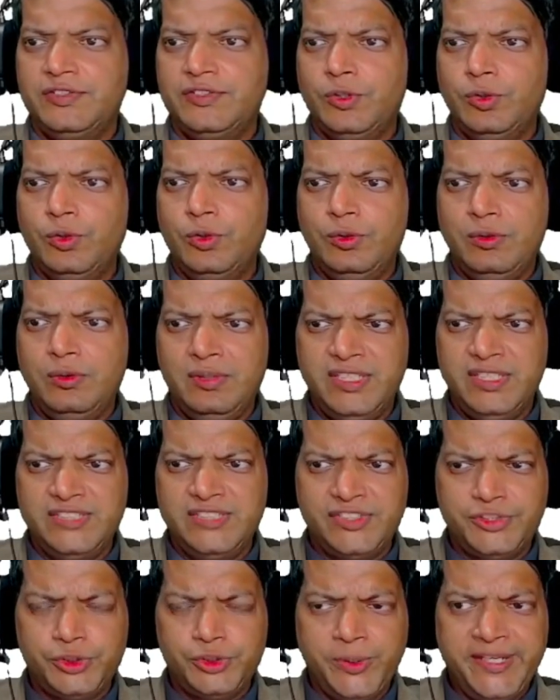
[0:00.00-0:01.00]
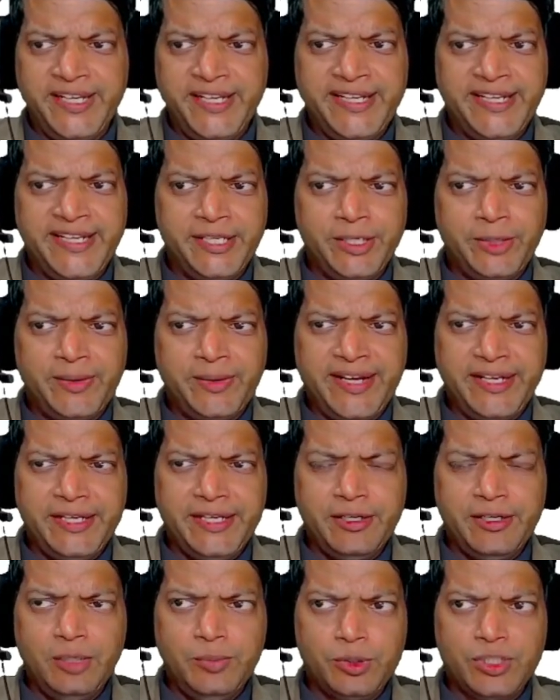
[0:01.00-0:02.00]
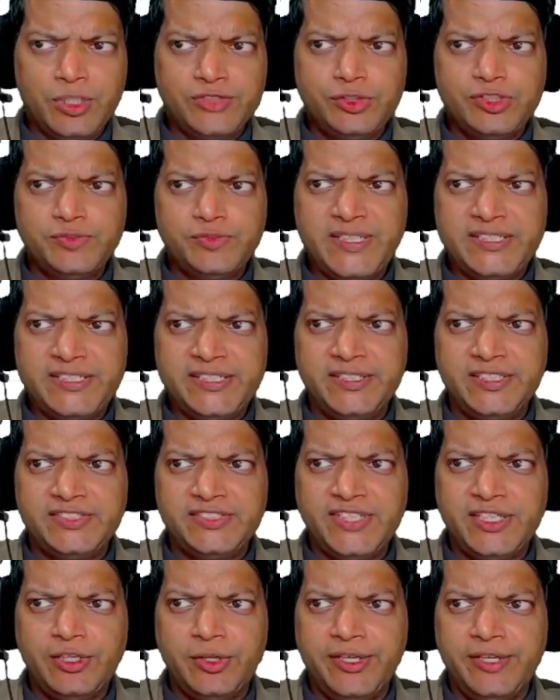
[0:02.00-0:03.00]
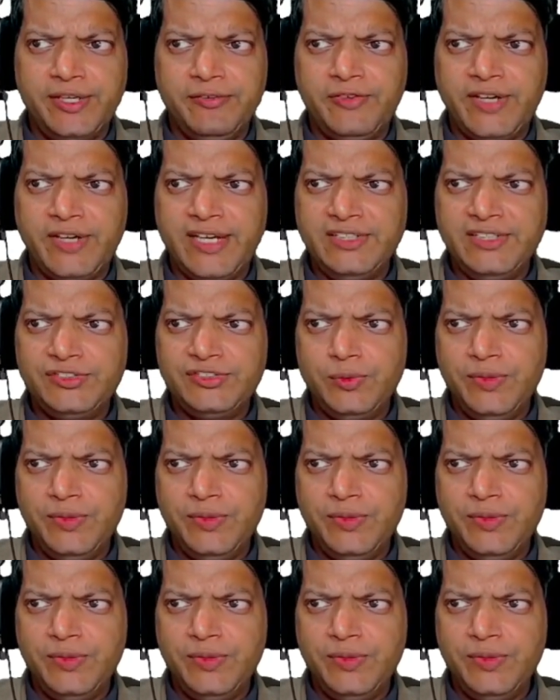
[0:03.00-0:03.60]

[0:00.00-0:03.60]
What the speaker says: So this is showing an error right now because those methods are not defined.